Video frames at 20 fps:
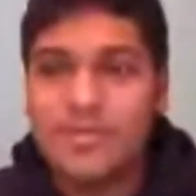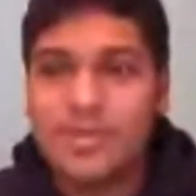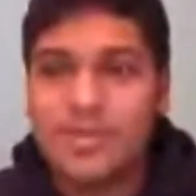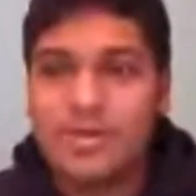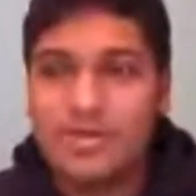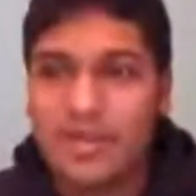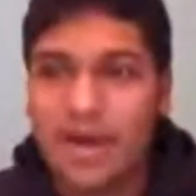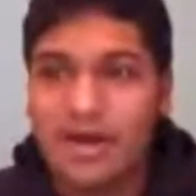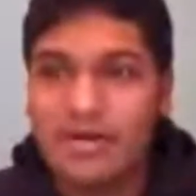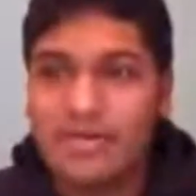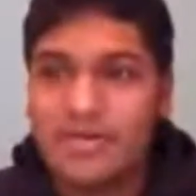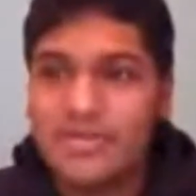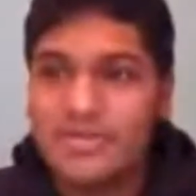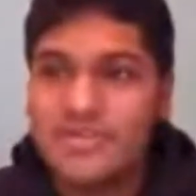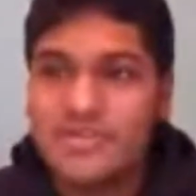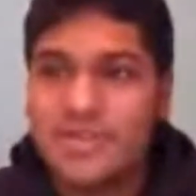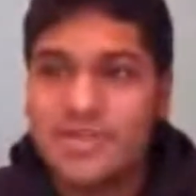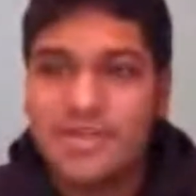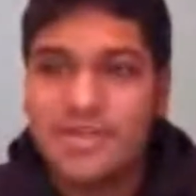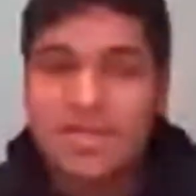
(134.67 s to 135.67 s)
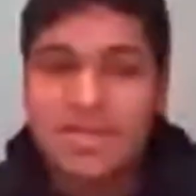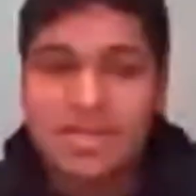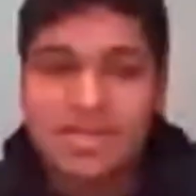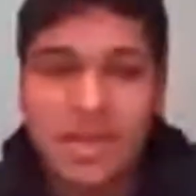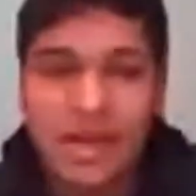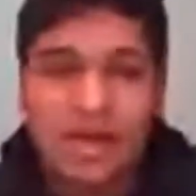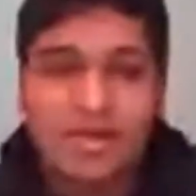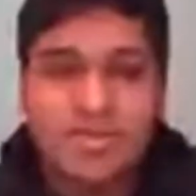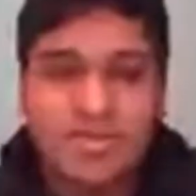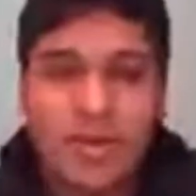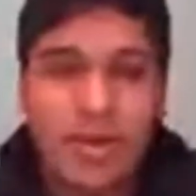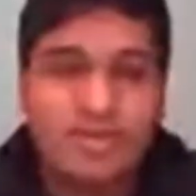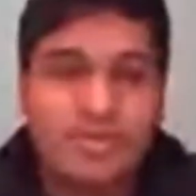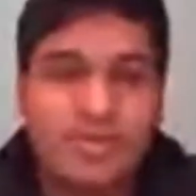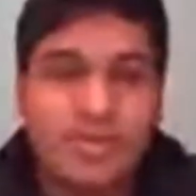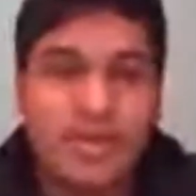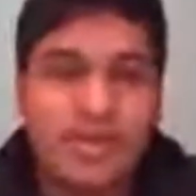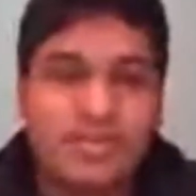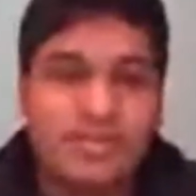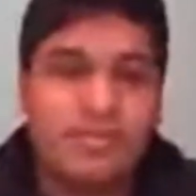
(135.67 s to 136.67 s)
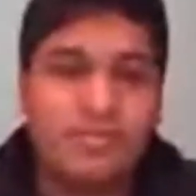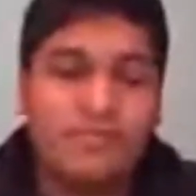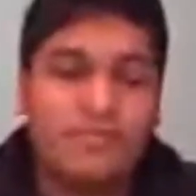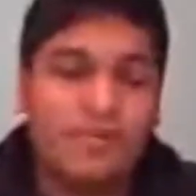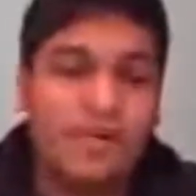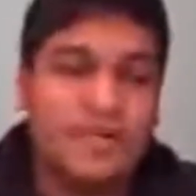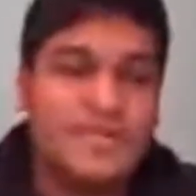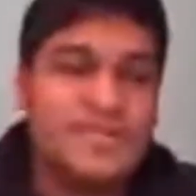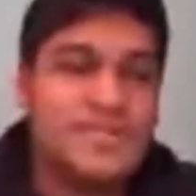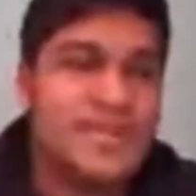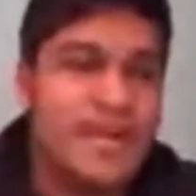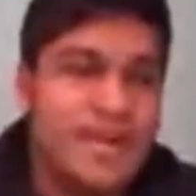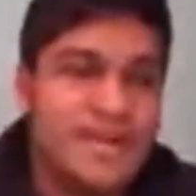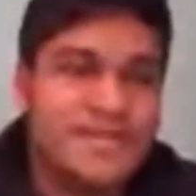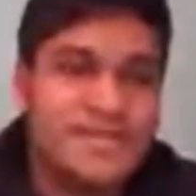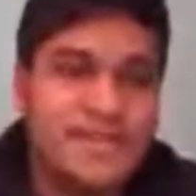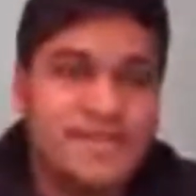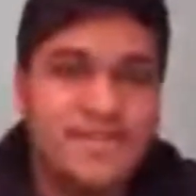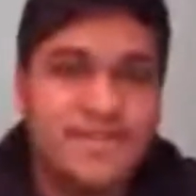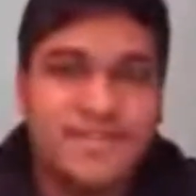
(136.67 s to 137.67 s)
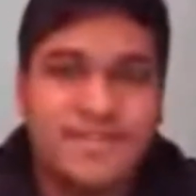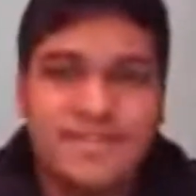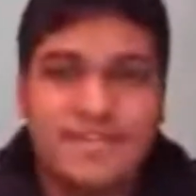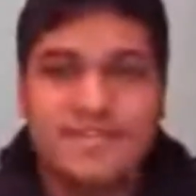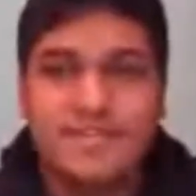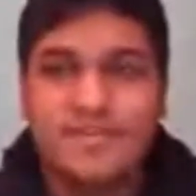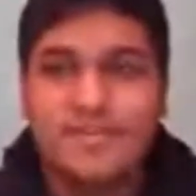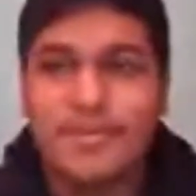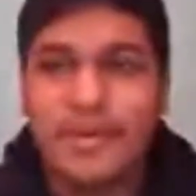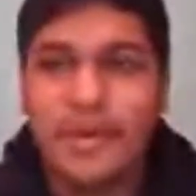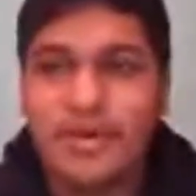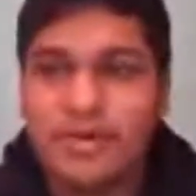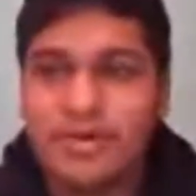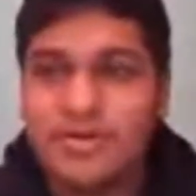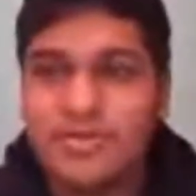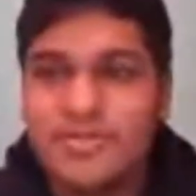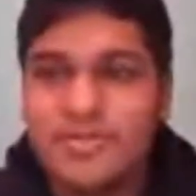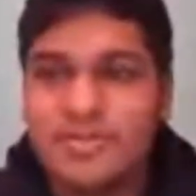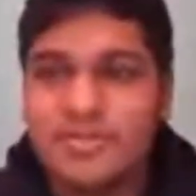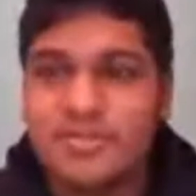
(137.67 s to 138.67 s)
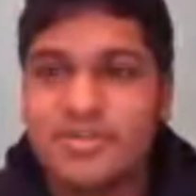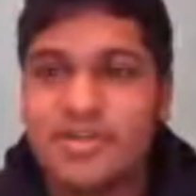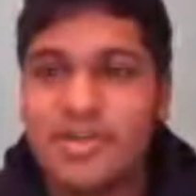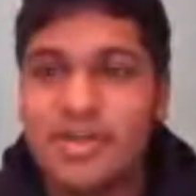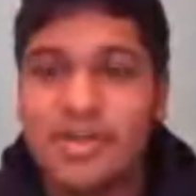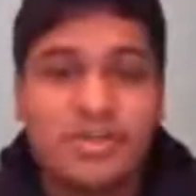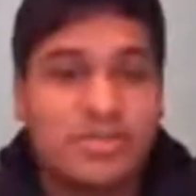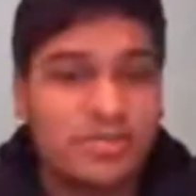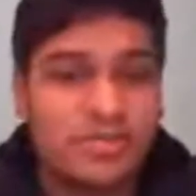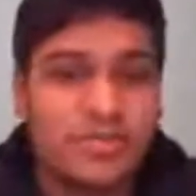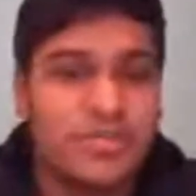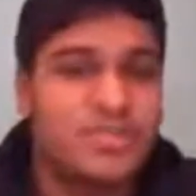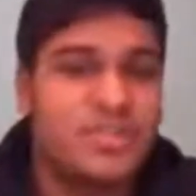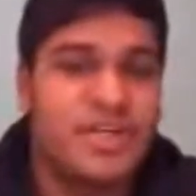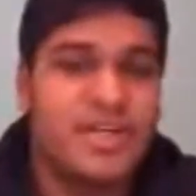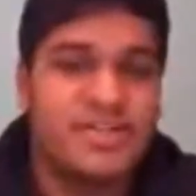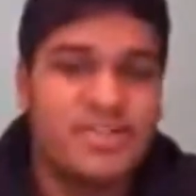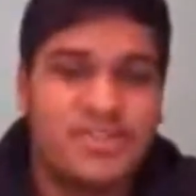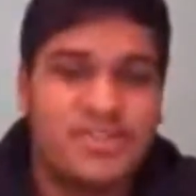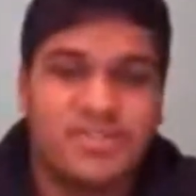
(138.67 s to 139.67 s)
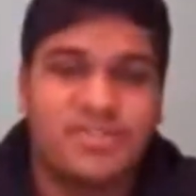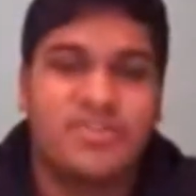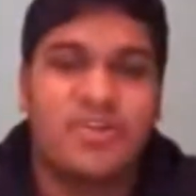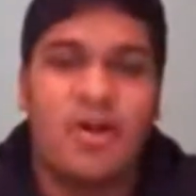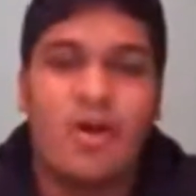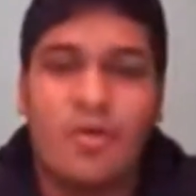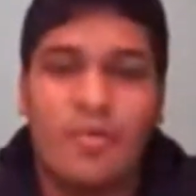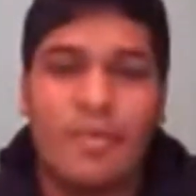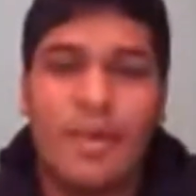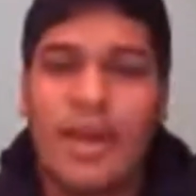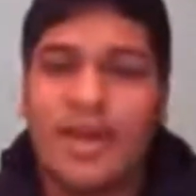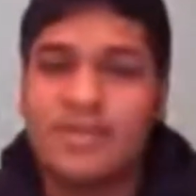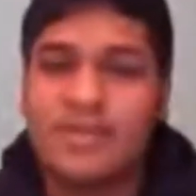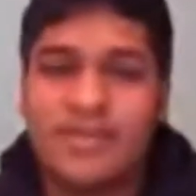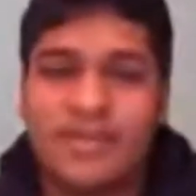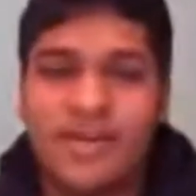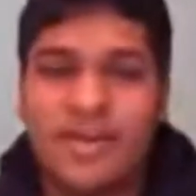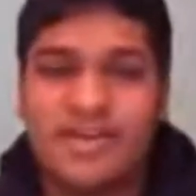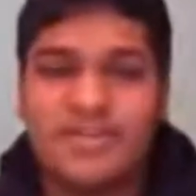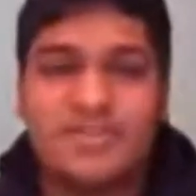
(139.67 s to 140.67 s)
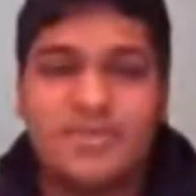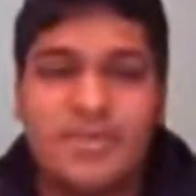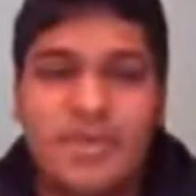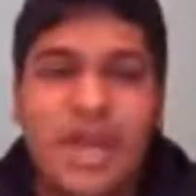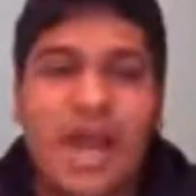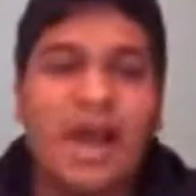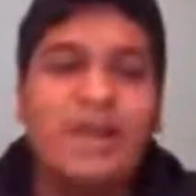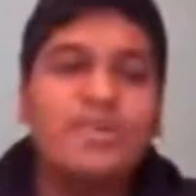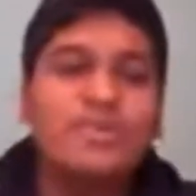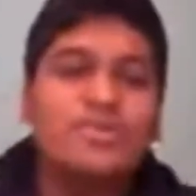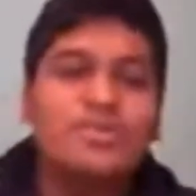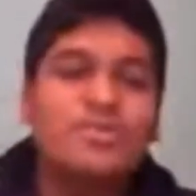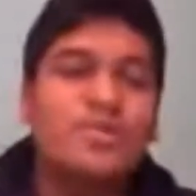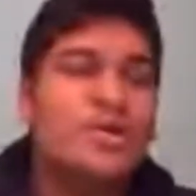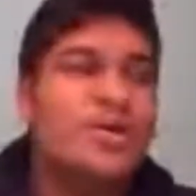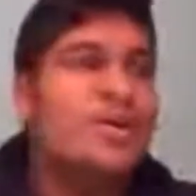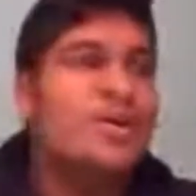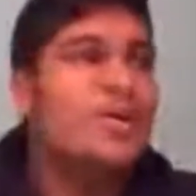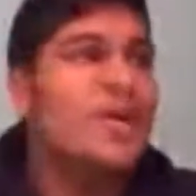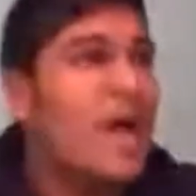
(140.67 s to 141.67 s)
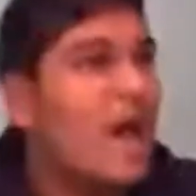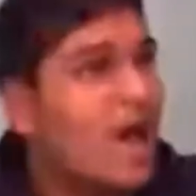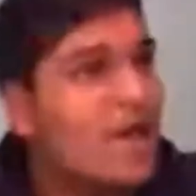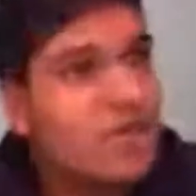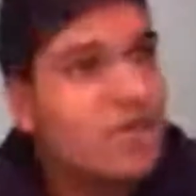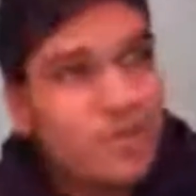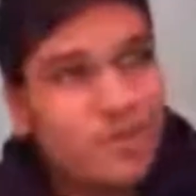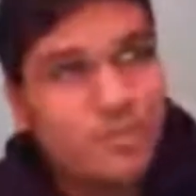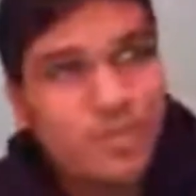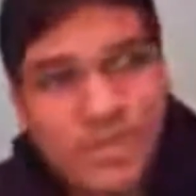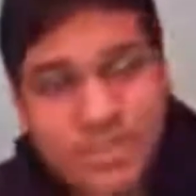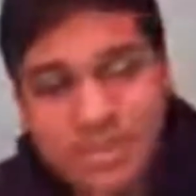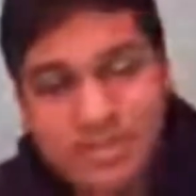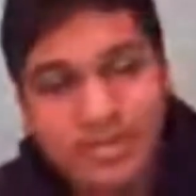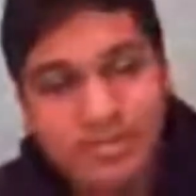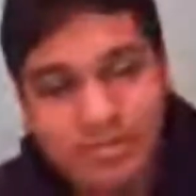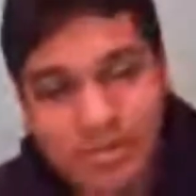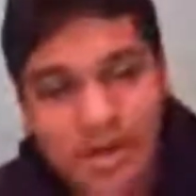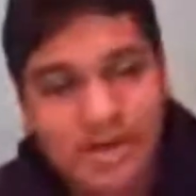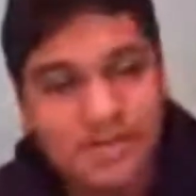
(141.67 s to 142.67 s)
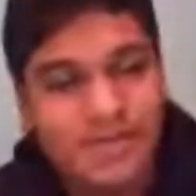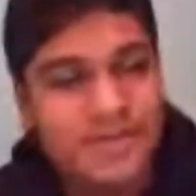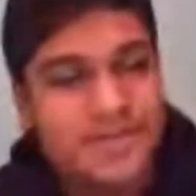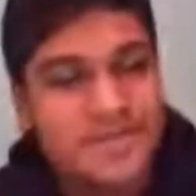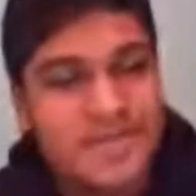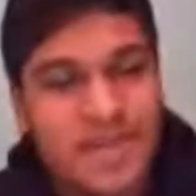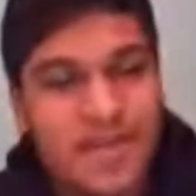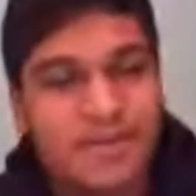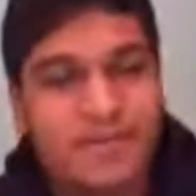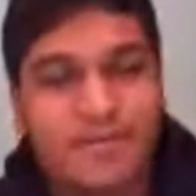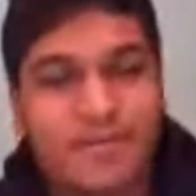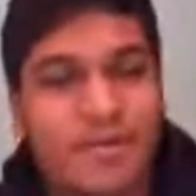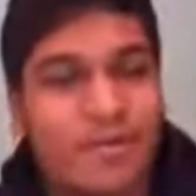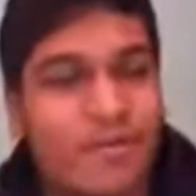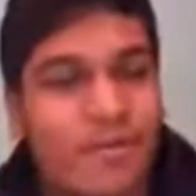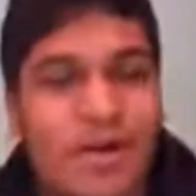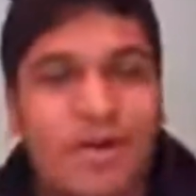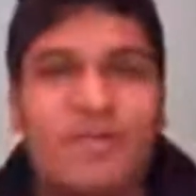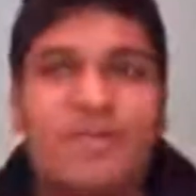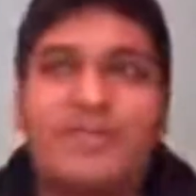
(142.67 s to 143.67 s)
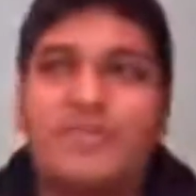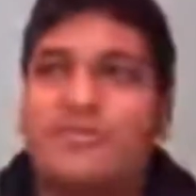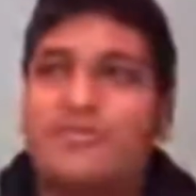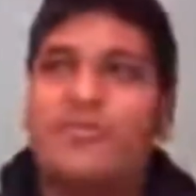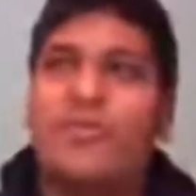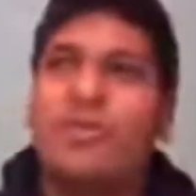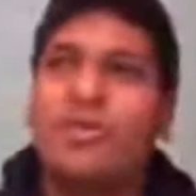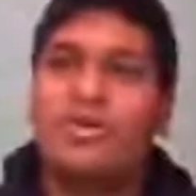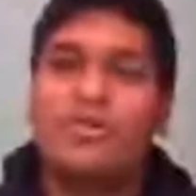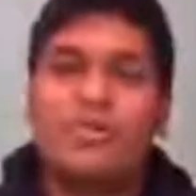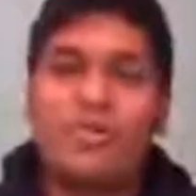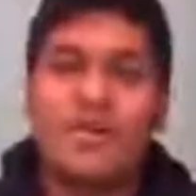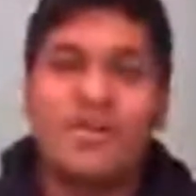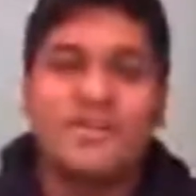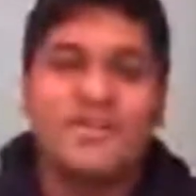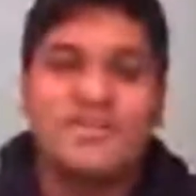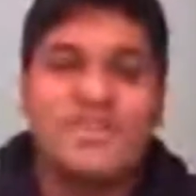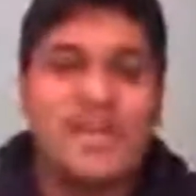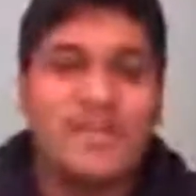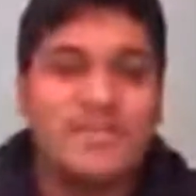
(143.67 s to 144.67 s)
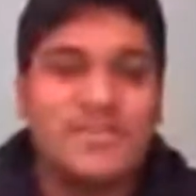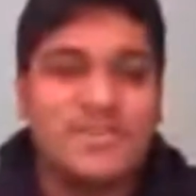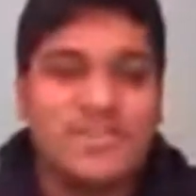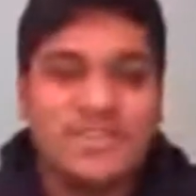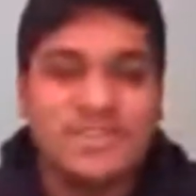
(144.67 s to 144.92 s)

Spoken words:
was probably like their first test of the season. The Bengals and the Jets just come back the next week. How do you beat the Ravens like whatever it is 41-17 or something,